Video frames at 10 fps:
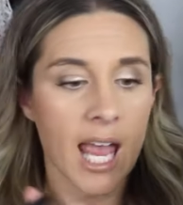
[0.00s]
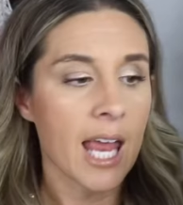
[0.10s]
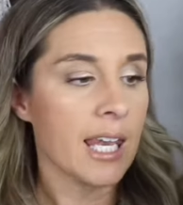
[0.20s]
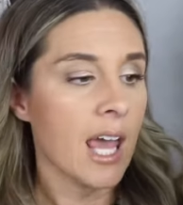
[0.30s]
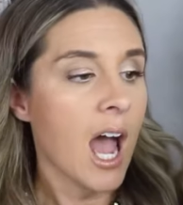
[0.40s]

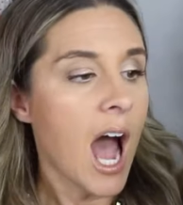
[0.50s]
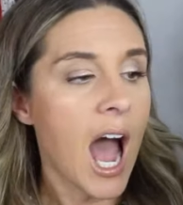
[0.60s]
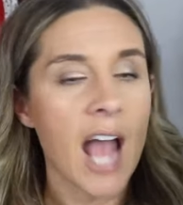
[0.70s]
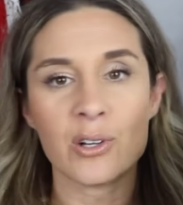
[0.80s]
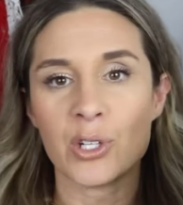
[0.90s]
And
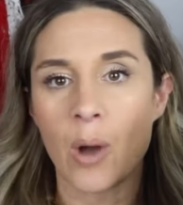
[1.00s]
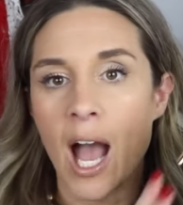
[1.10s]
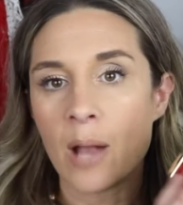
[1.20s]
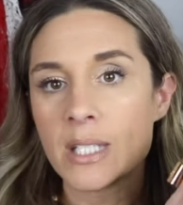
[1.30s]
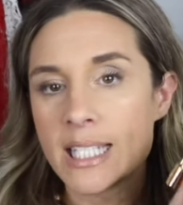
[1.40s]
I don't know,
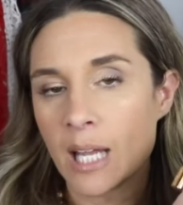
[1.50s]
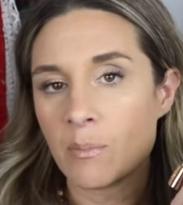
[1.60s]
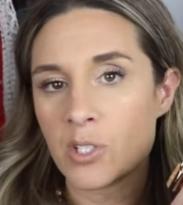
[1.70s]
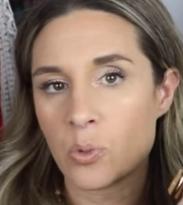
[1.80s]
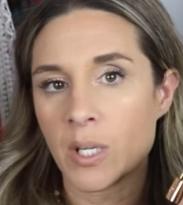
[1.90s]
I would say
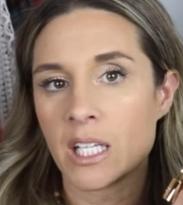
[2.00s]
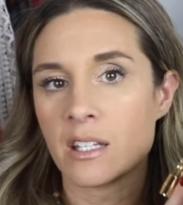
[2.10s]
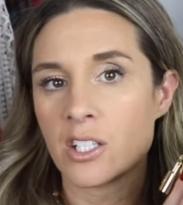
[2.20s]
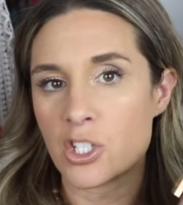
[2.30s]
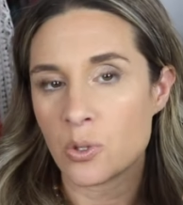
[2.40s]
between
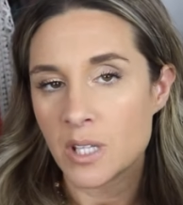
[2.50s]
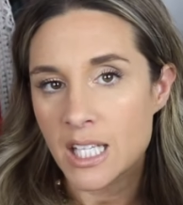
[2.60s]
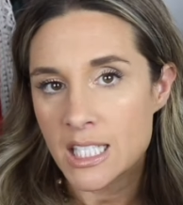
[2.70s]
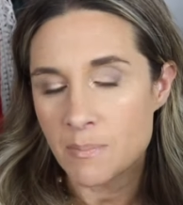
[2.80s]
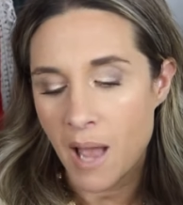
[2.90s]
the two of
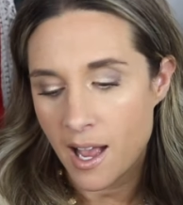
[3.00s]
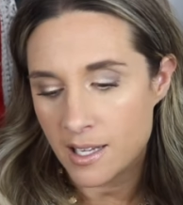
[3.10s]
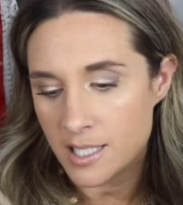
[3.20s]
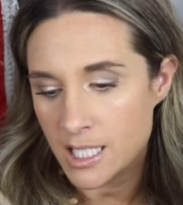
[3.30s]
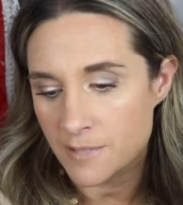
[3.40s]
these
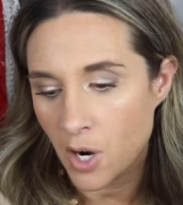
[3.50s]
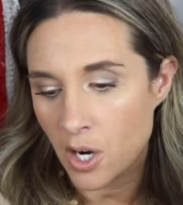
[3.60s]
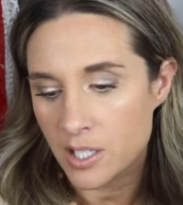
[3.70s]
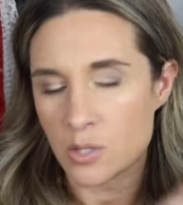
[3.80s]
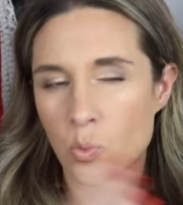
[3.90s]
bags, as
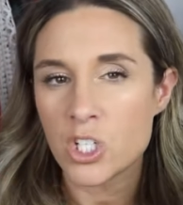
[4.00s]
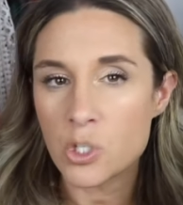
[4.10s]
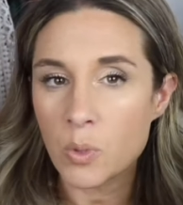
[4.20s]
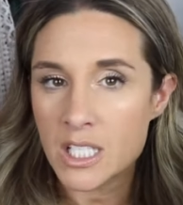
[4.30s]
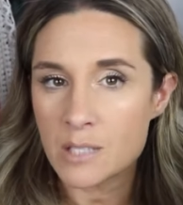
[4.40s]
far as
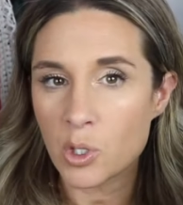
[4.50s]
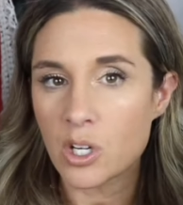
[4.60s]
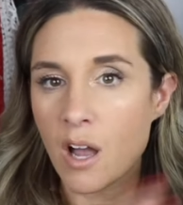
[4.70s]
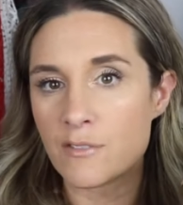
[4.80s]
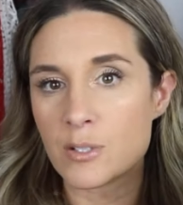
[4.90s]
which one is more
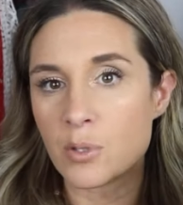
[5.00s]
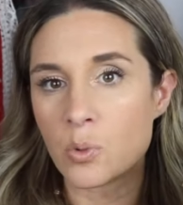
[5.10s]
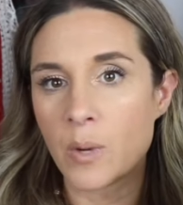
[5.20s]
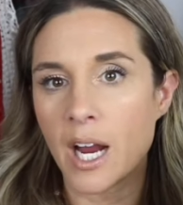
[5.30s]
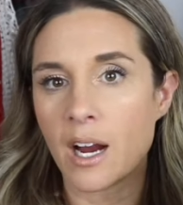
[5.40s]
comfortable to
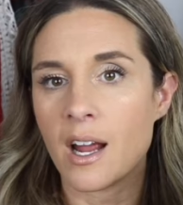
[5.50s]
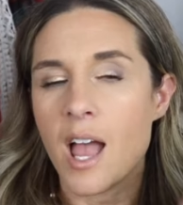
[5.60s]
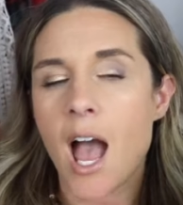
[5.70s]
wear,